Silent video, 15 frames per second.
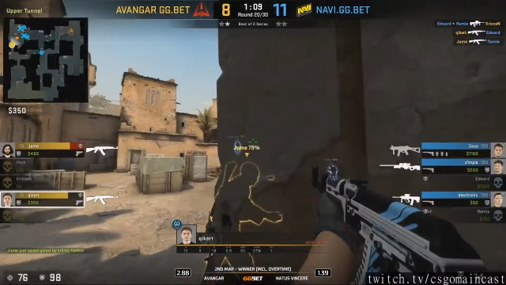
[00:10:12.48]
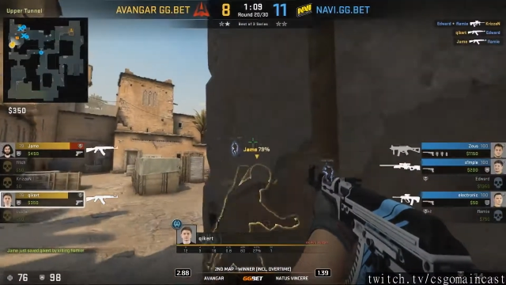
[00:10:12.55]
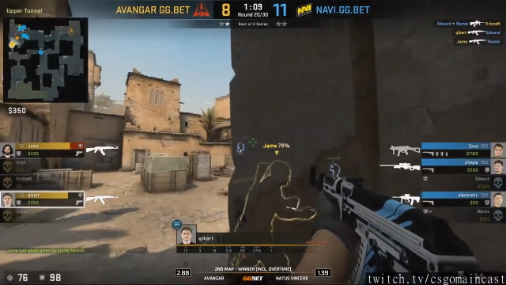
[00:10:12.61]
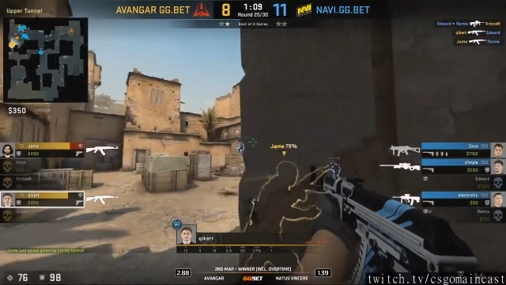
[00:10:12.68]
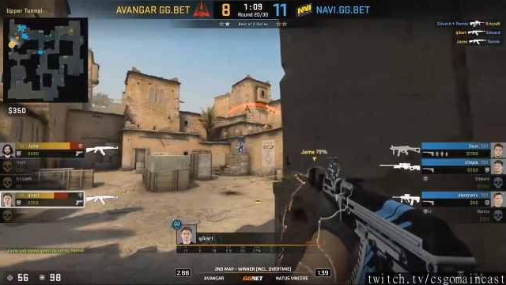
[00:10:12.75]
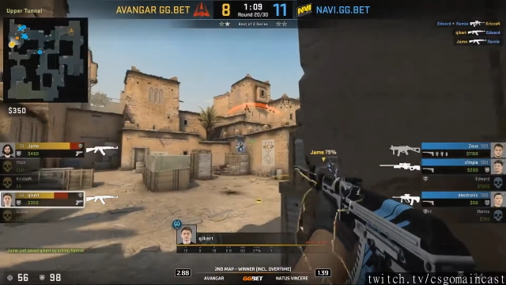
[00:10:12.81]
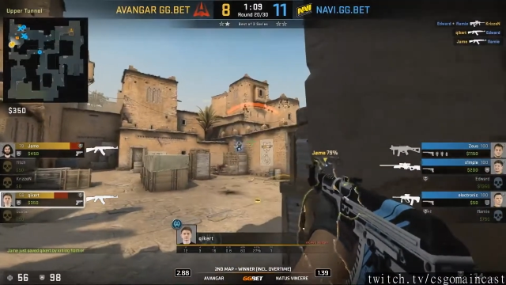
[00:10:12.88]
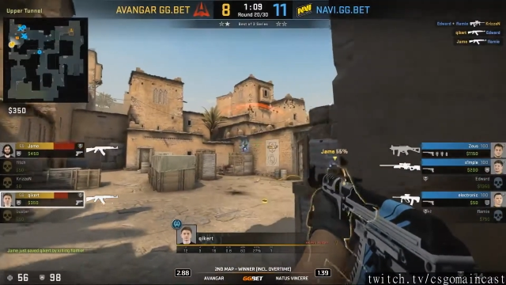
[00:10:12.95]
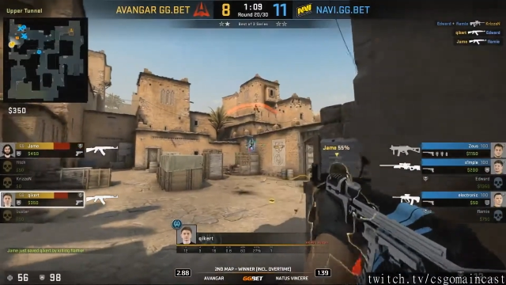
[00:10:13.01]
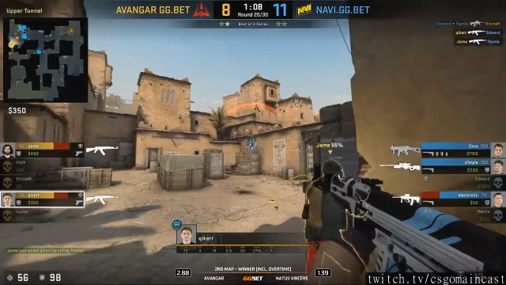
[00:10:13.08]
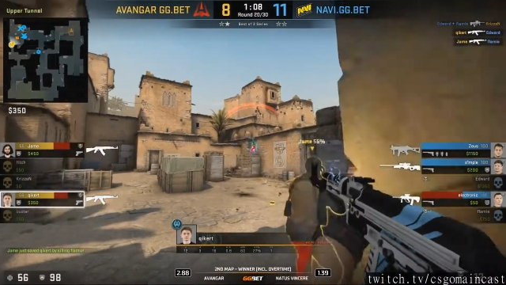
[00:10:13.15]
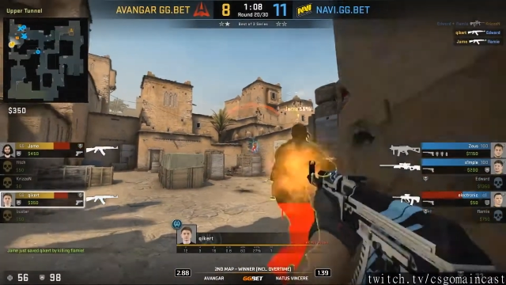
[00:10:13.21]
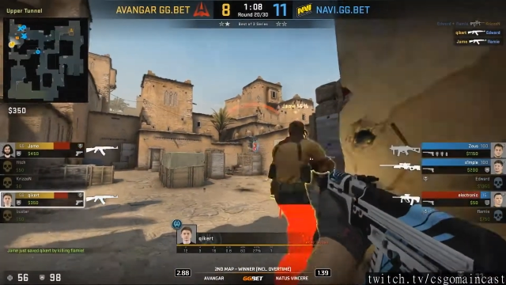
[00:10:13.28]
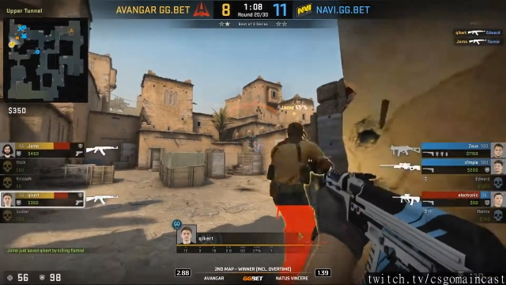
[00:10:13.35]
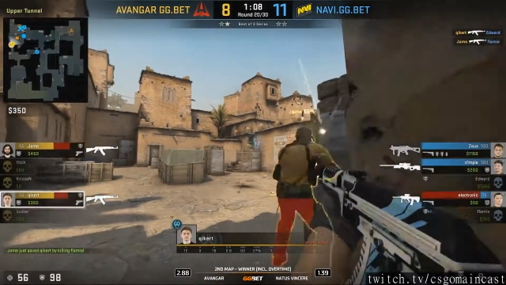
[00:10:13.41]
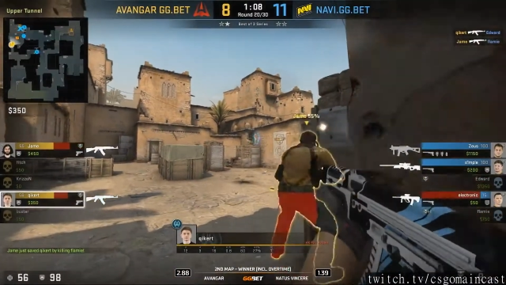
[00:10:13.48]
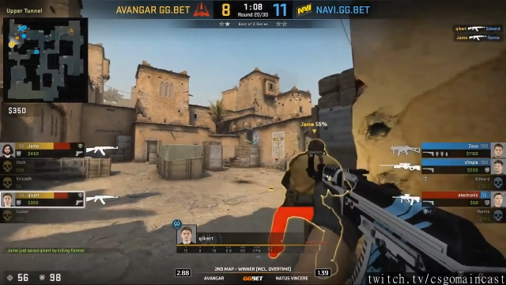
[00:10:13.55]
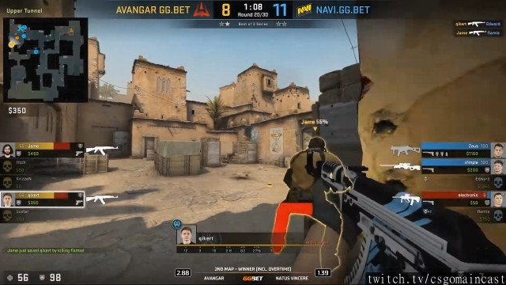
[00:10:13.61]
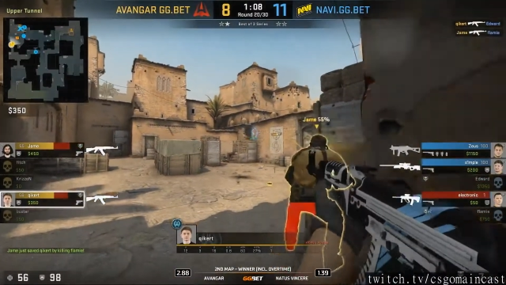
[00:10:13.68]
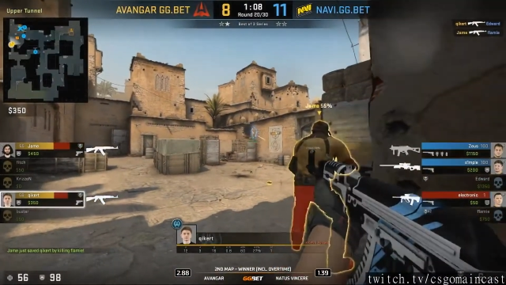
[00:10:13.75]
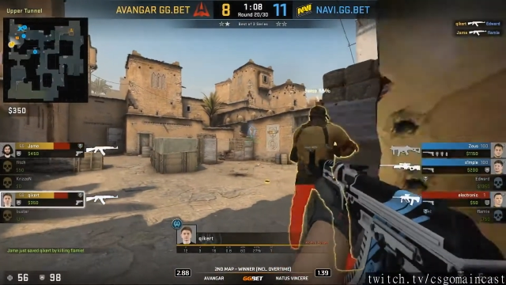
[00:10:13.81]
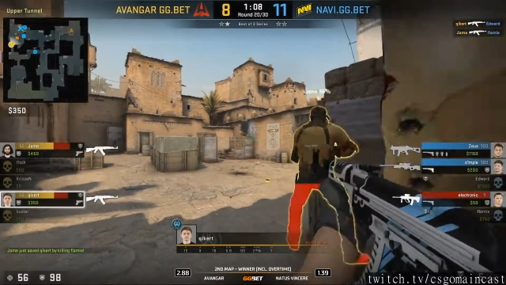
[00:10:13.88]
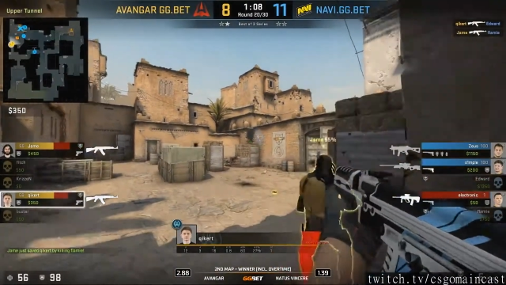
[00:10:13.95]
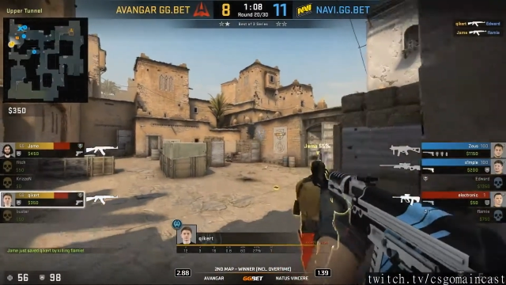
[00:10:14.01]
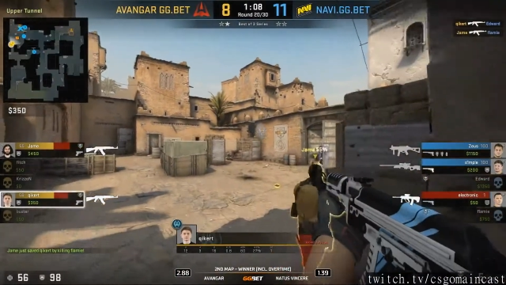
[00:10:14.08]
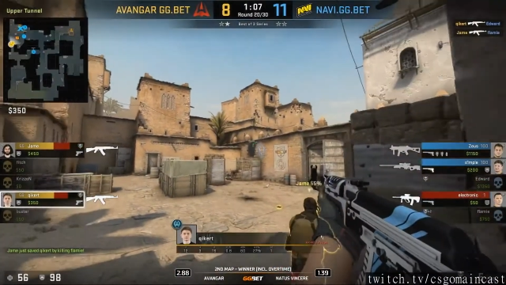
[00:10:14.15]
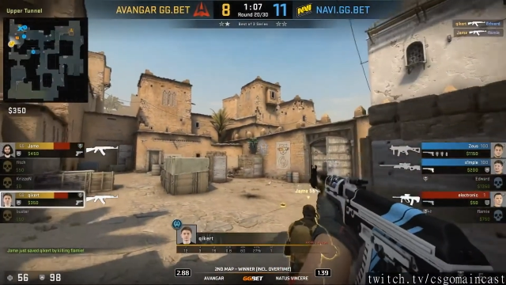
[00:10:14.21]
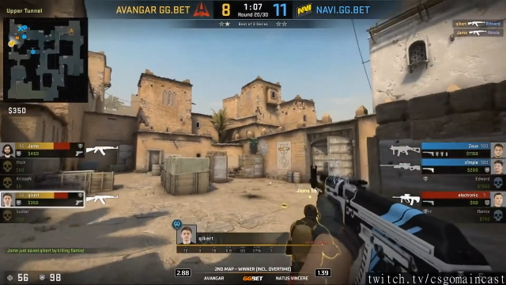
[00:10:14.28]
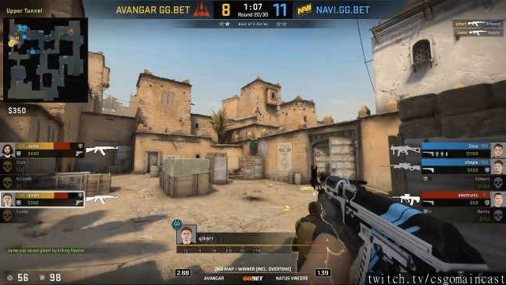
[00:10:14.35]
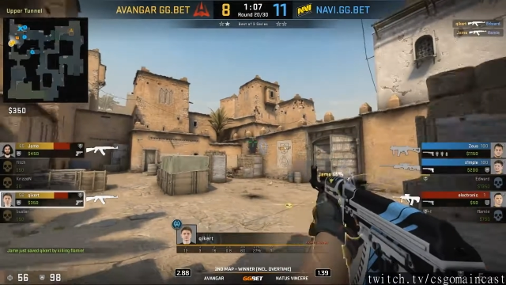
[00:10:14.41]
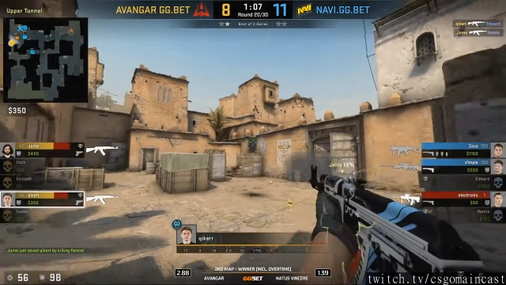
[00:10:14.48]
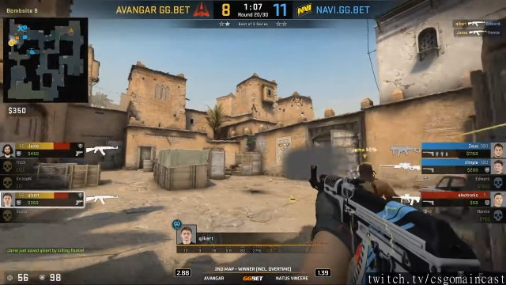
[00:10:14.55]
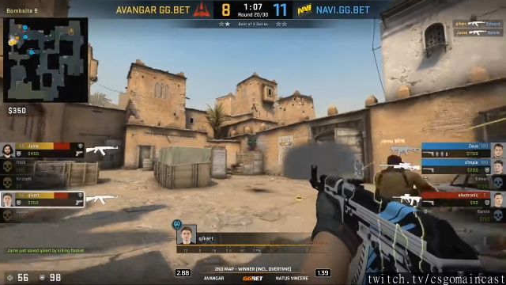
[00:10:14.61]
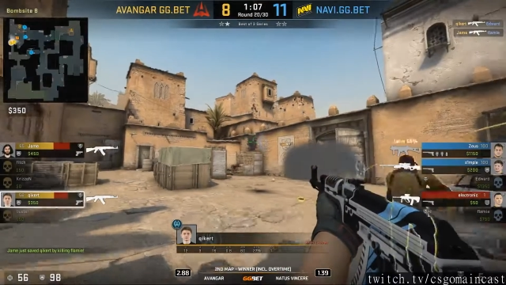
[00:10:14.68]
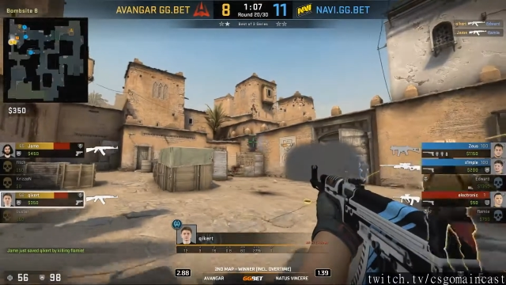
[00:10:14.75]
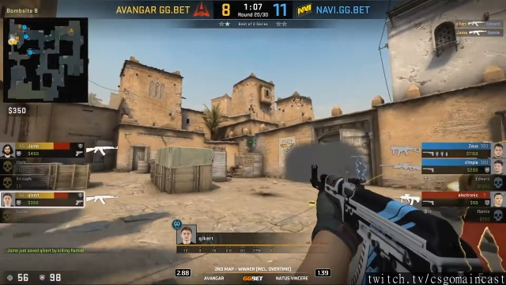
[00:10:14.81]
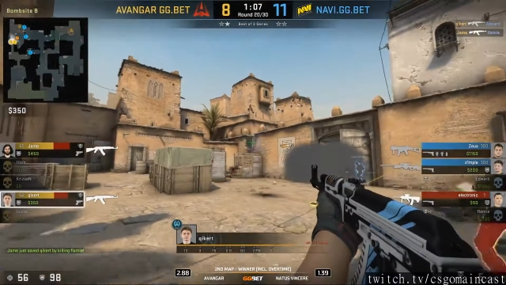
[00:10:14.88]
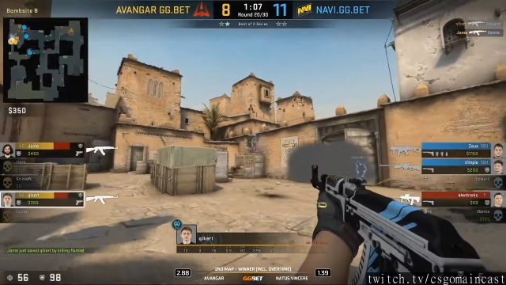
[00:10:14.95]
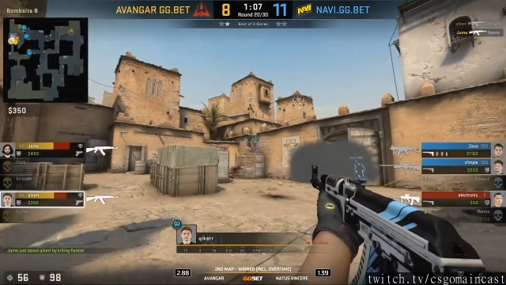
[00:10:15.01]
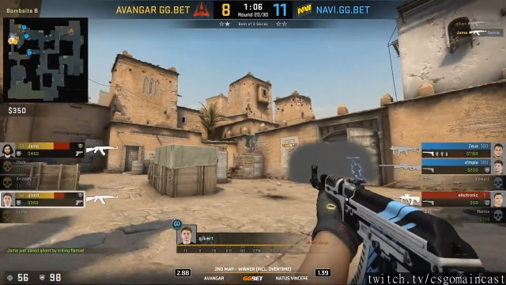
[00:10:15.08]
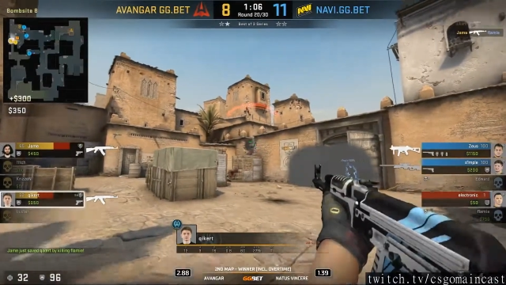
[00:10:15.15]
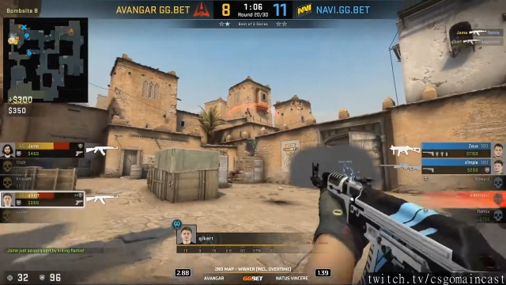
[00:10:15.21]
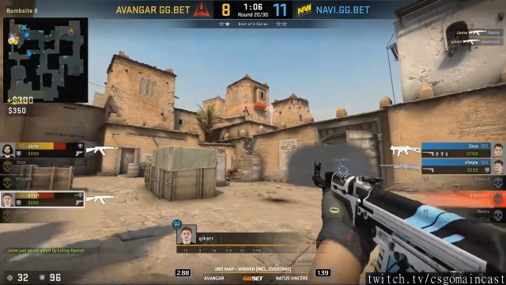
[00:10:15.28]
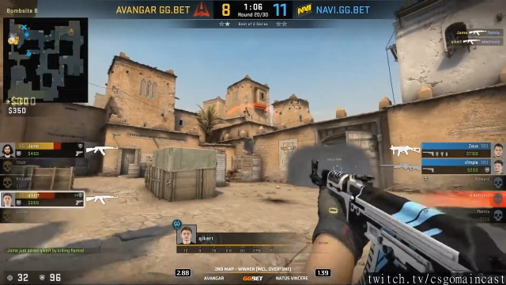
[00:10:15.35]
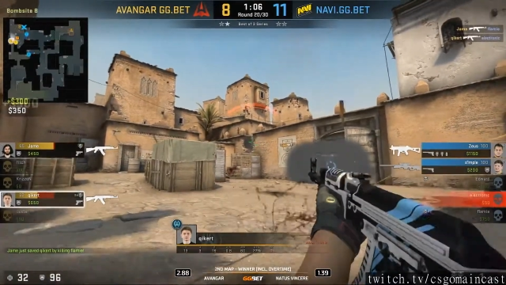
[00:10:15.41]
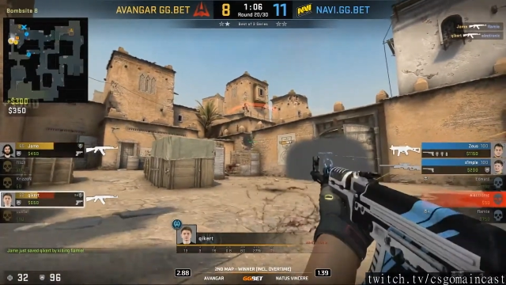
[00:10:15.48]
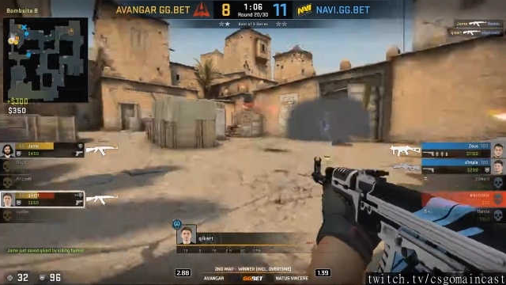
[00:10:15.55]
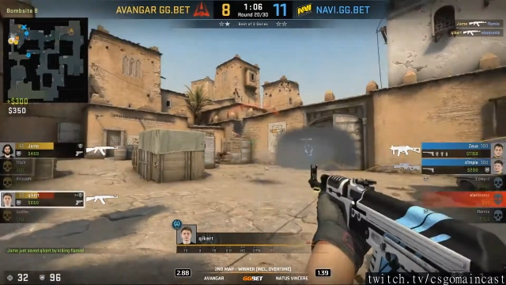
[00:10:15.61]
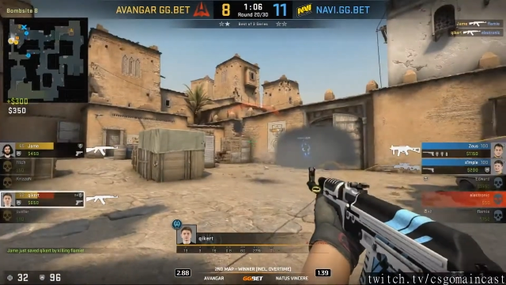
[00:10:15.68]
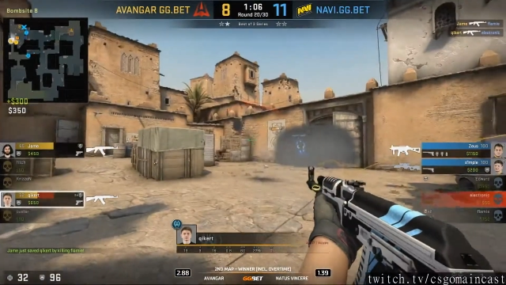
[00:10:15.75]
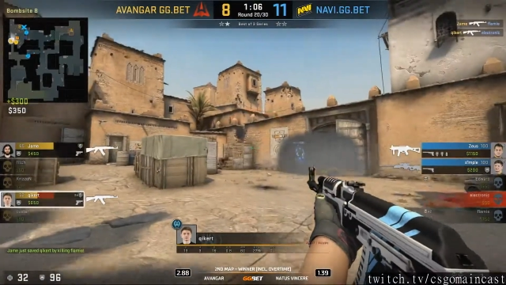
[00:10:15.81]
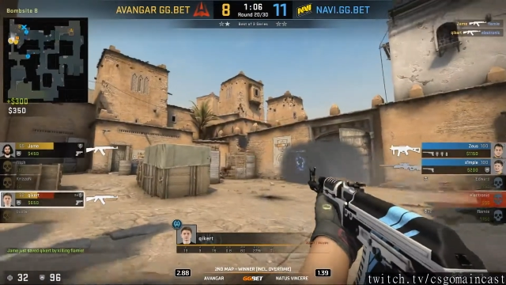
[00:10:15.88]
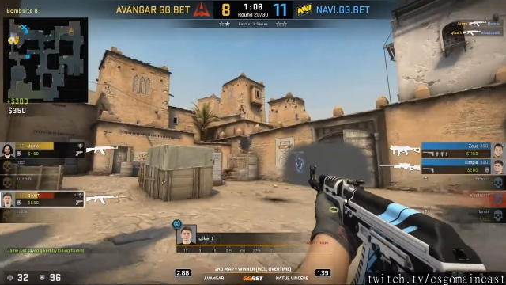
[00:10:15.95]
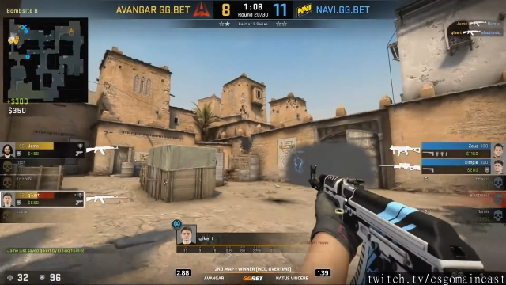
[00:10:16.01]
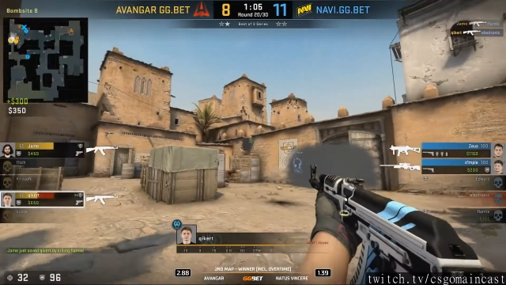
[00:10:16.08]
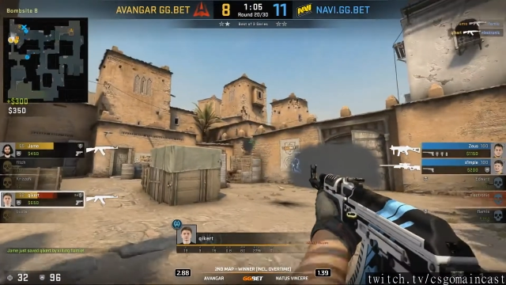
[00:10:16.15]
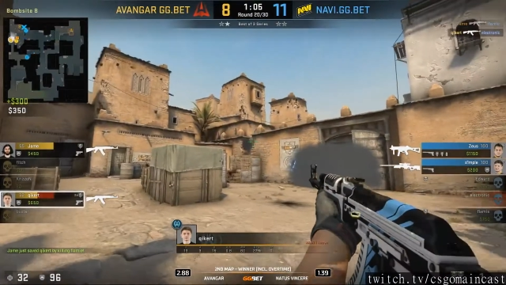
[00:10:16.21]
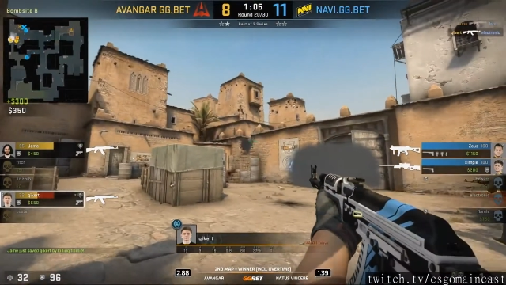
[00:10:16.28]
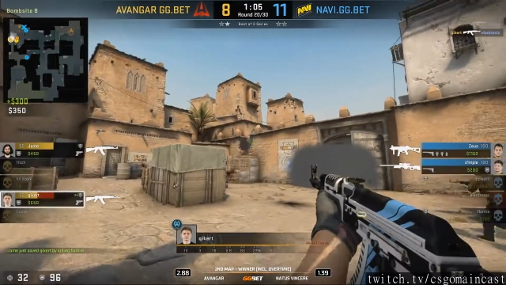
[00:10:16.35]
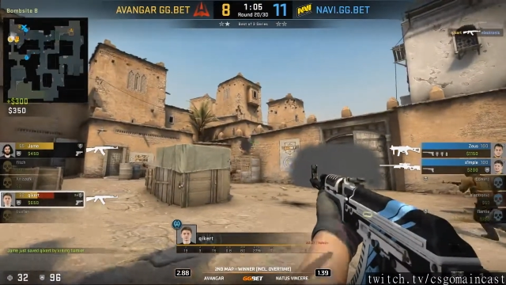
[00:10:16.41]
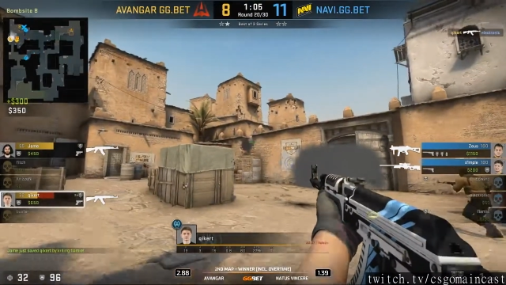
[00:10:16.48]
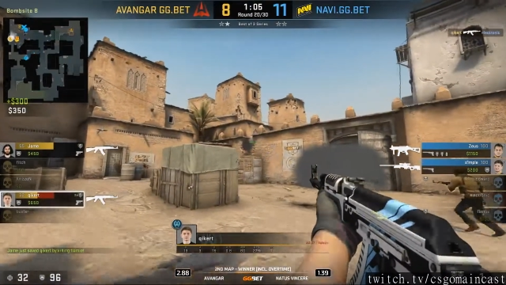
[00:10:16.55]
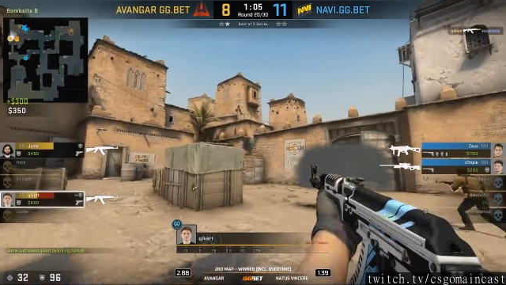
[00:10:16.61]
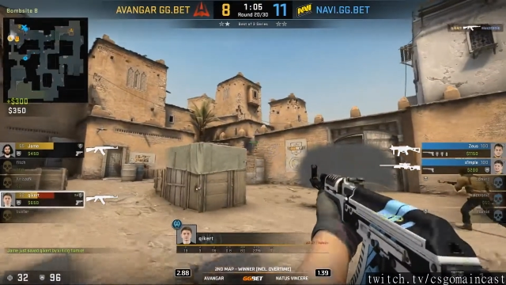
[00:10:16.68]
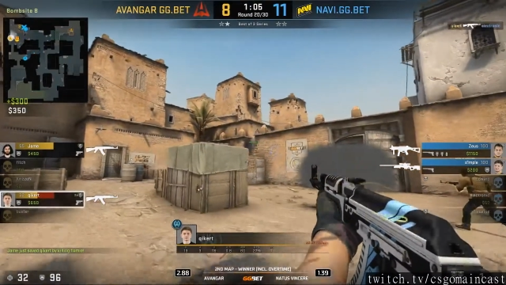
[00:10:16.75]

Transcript: [unreadable: no face in view]